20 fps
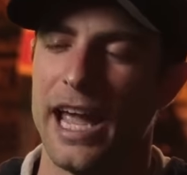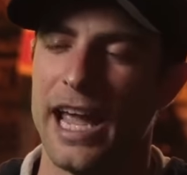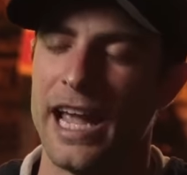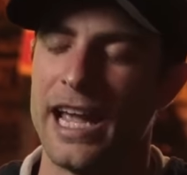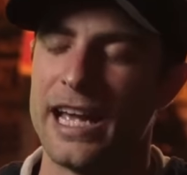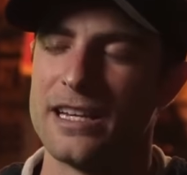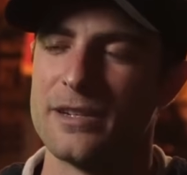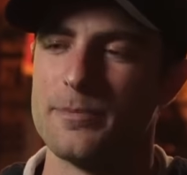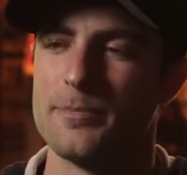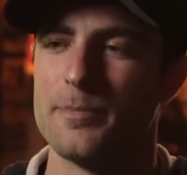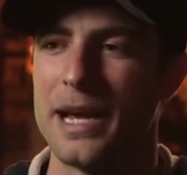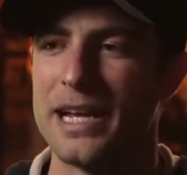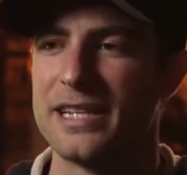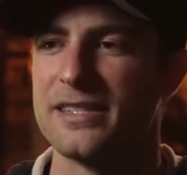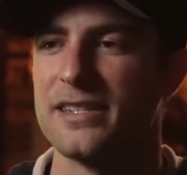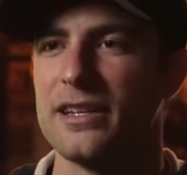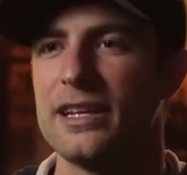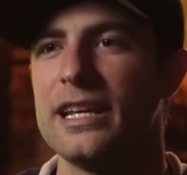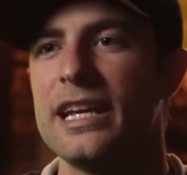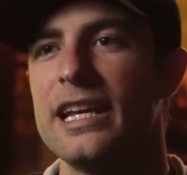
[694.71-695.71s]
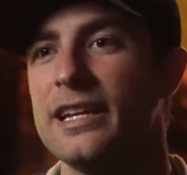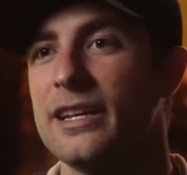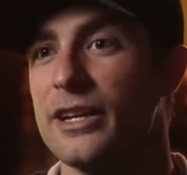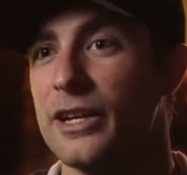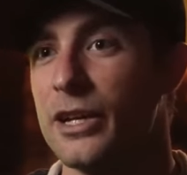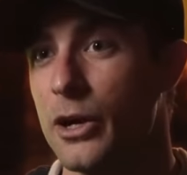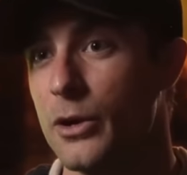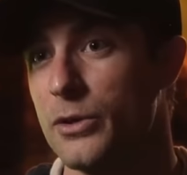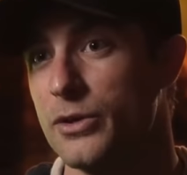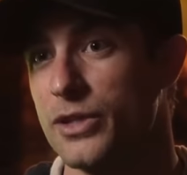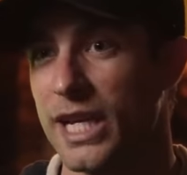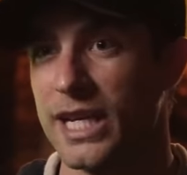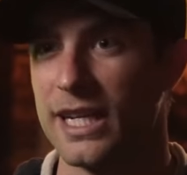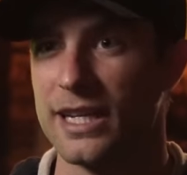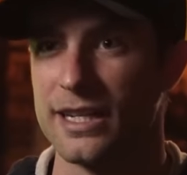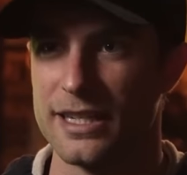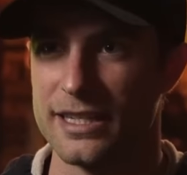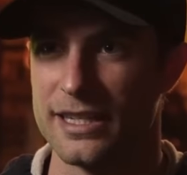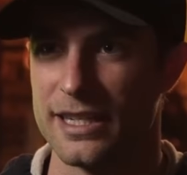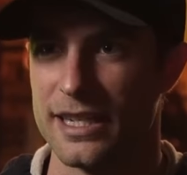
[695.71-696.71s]
And basically, he
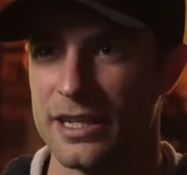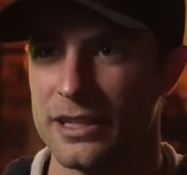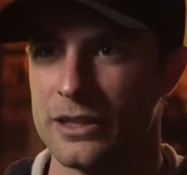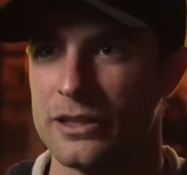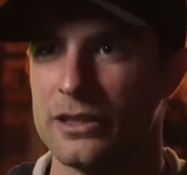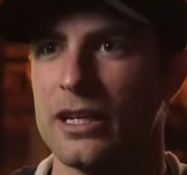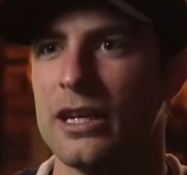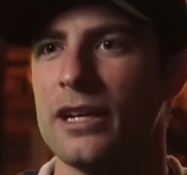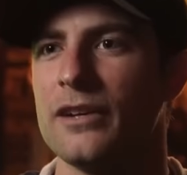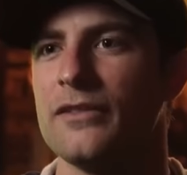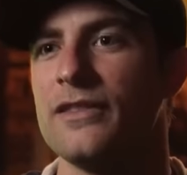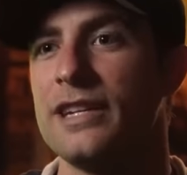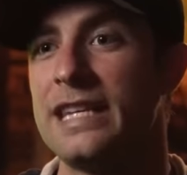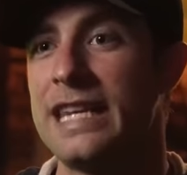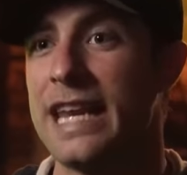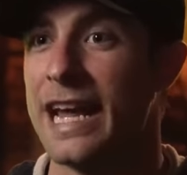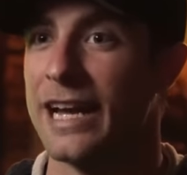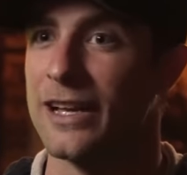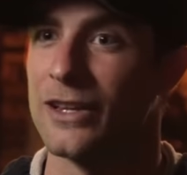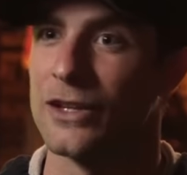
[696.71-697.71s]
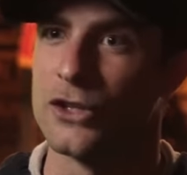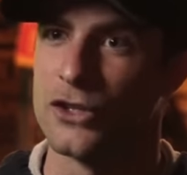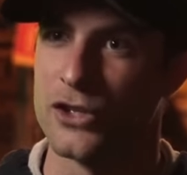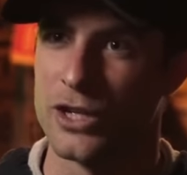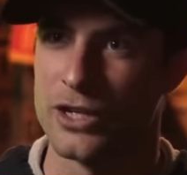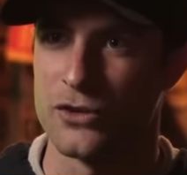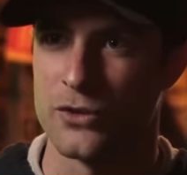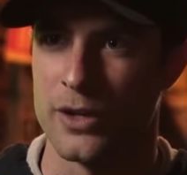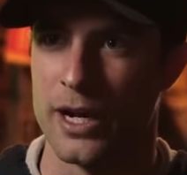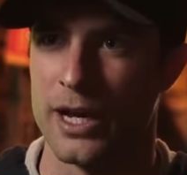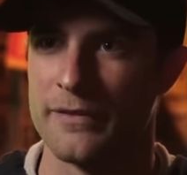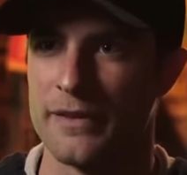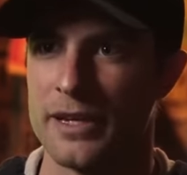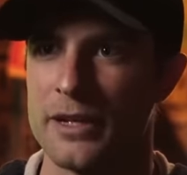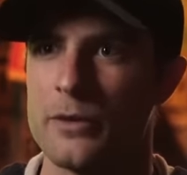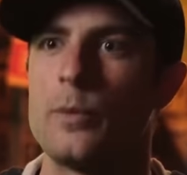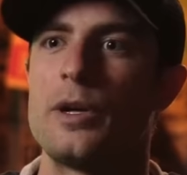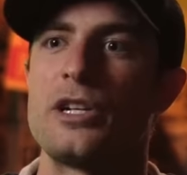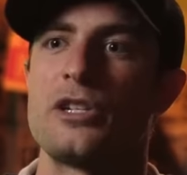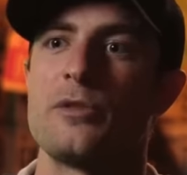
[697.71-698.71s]
negotiated a deal of negligent
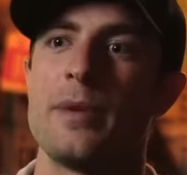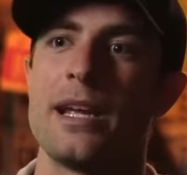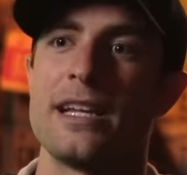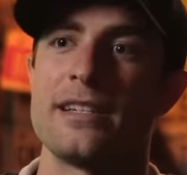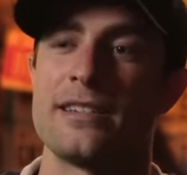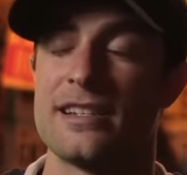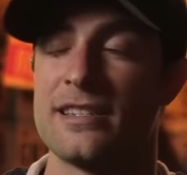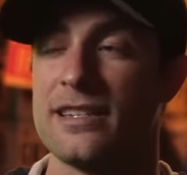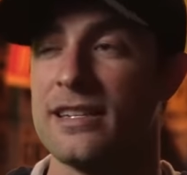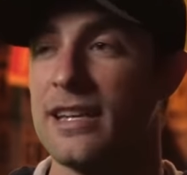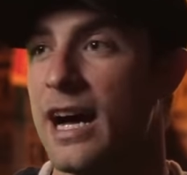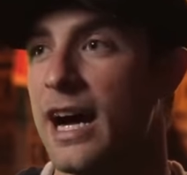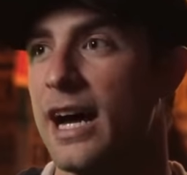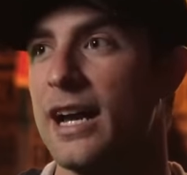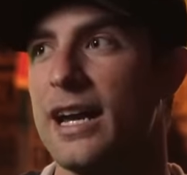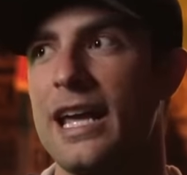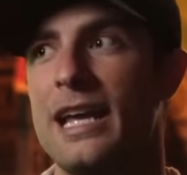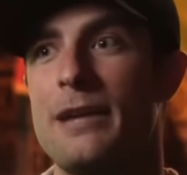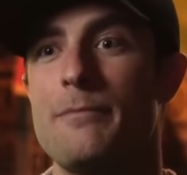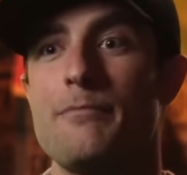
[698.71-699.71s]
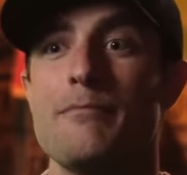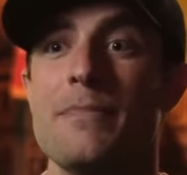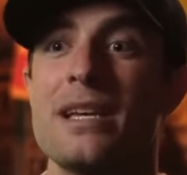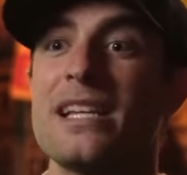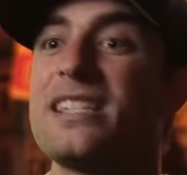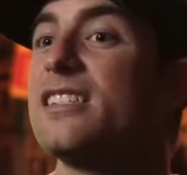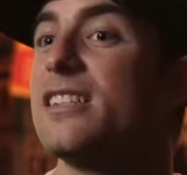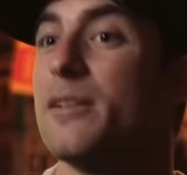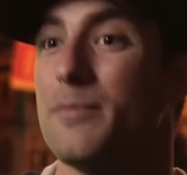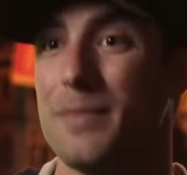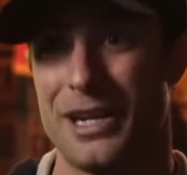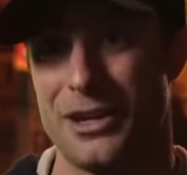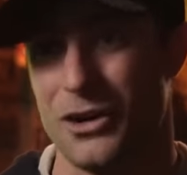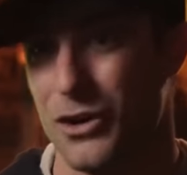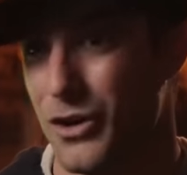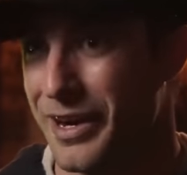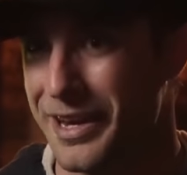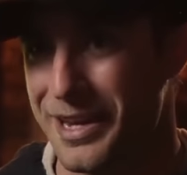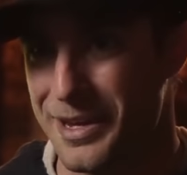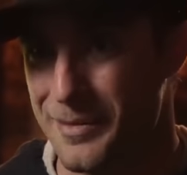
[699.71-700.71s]
driving, which means it's not a
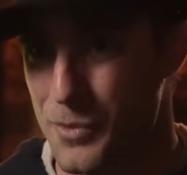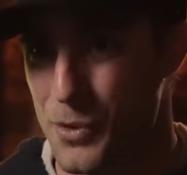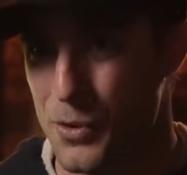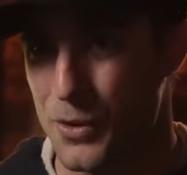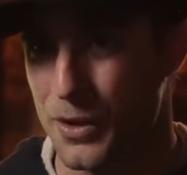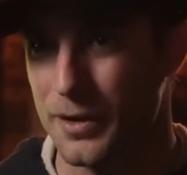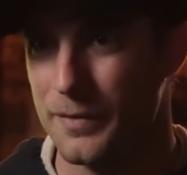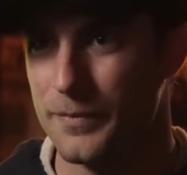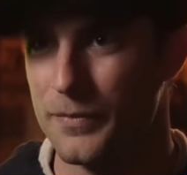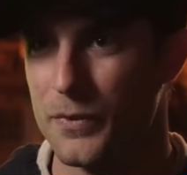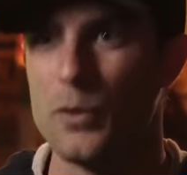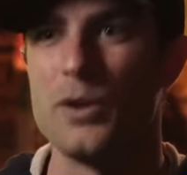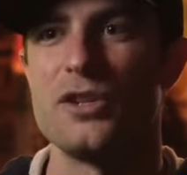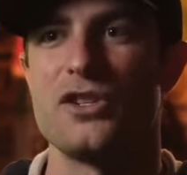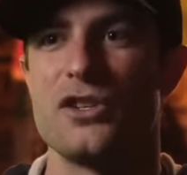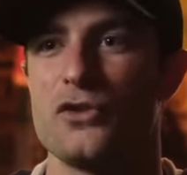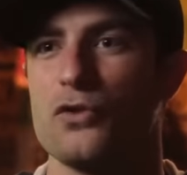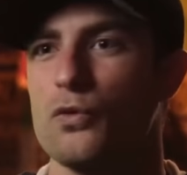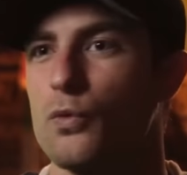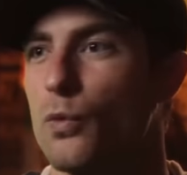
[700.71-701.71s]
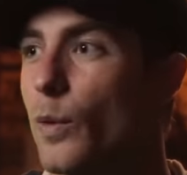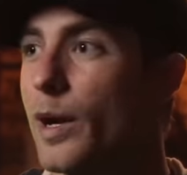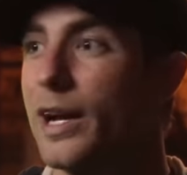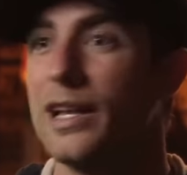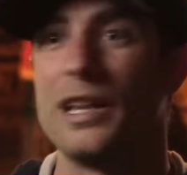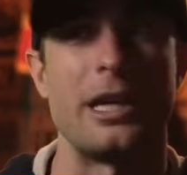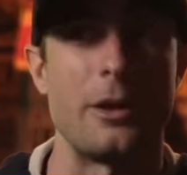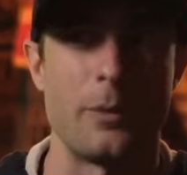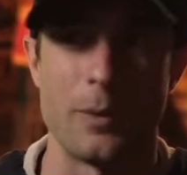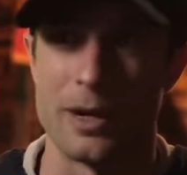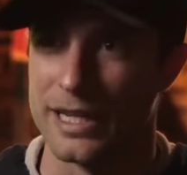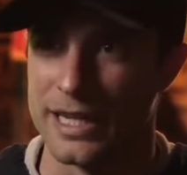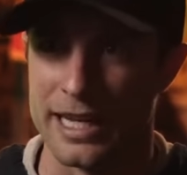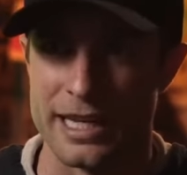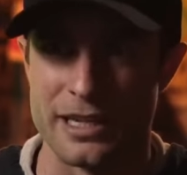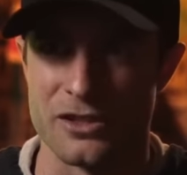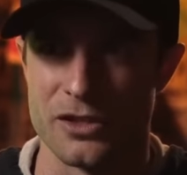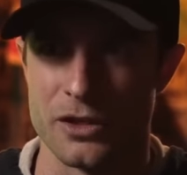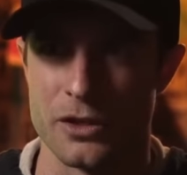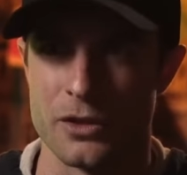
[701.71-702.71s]
misdemeanor anymore, which is really what
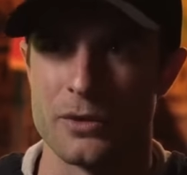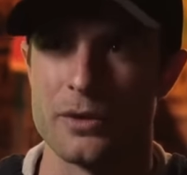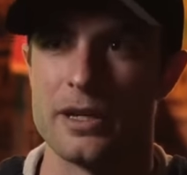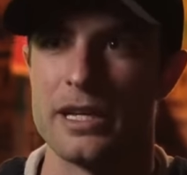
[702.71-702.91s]
gets you,